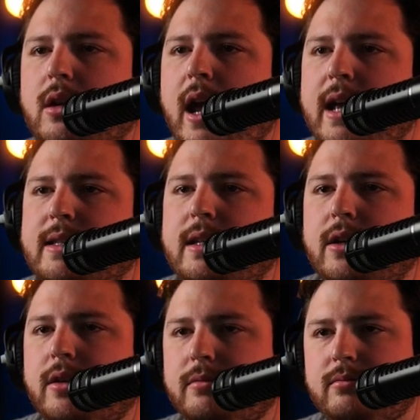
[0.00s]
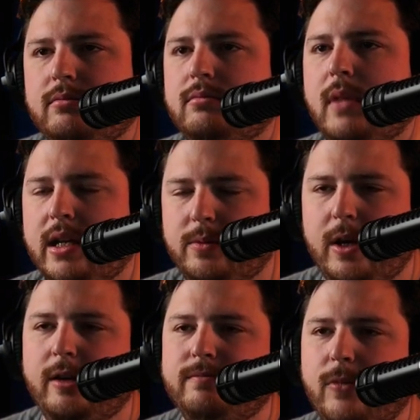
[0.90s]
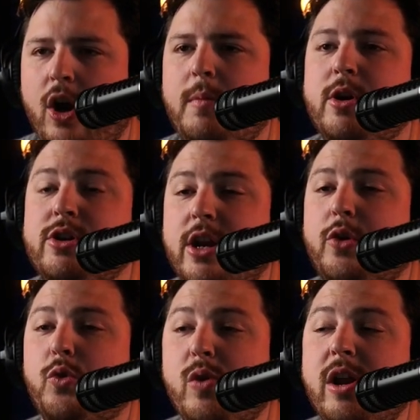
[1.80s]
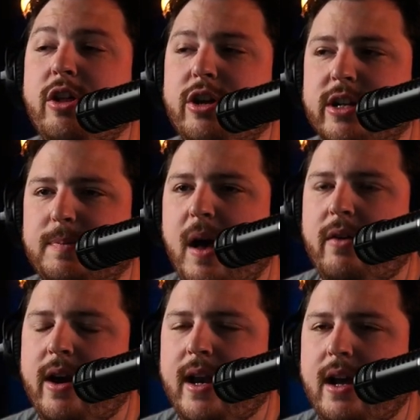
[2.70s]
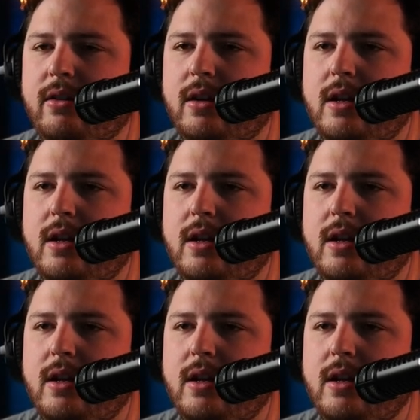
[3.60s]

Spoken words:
S tier as well. Arbiter's in a really good spot right now.